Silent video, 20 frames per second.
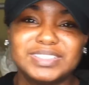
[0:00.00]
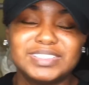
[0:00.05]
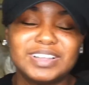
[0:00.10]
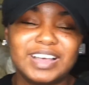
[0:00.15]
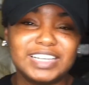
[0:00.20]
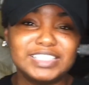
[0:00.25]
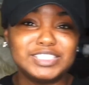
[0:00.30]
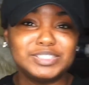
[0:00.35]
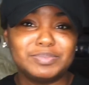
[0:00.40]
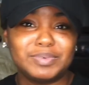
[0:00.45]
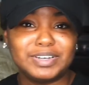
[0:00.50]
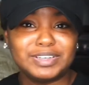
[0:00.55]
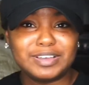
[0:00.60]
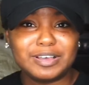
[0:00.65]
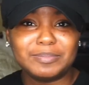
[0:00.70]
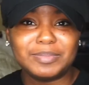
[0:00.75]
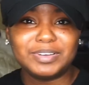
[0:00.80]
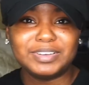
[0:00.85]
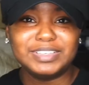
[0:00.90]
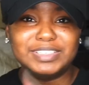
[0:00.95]
I just want to
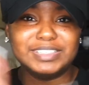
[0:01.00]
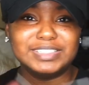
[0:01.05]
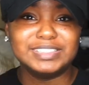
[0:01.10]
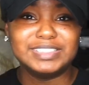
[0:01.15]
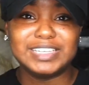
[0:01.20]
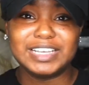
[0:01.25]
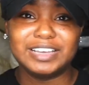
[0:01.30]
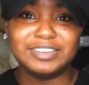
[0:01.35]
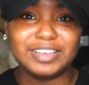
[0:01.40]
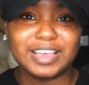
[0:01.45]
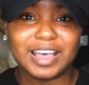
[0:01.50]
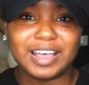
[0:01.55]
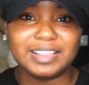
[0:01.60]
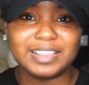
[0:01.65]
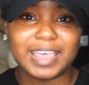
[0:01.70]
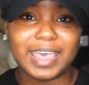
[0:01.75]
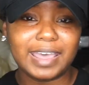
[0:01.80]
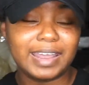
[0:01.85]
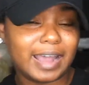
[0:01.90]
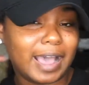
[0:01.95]
come on here and tell y'all
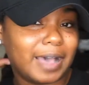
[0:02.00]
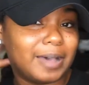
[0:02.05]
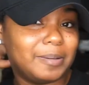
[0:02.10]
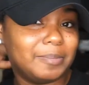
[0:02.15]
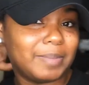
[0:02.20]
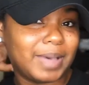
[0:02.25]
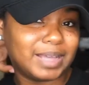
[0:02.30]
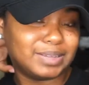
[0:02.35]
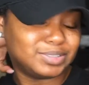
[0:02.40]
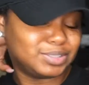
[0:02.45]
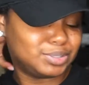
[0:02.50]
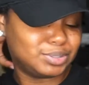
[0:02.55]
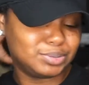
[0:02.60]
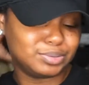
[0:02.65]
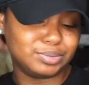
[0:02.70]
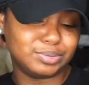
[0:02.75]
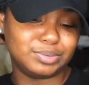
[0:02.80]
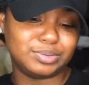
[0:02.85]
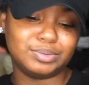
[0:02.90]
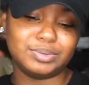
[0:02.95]
that I'm about
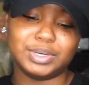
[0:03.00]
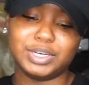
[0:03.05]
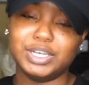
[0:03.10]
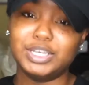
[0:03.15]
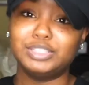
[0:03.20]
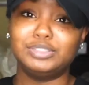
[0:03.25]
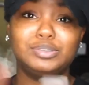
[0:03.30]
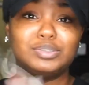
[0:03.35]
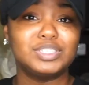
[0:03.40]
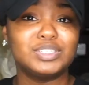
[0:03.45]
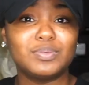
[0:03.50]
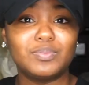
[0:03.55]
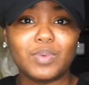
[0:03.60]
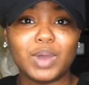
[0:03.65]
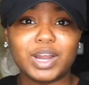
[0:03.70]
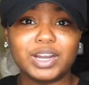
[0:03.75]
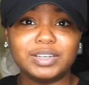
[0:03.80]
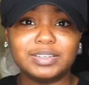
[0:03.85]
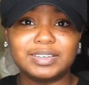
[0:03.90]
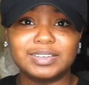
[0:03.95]
to do some
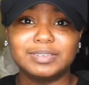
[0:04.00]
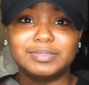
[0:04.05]
work,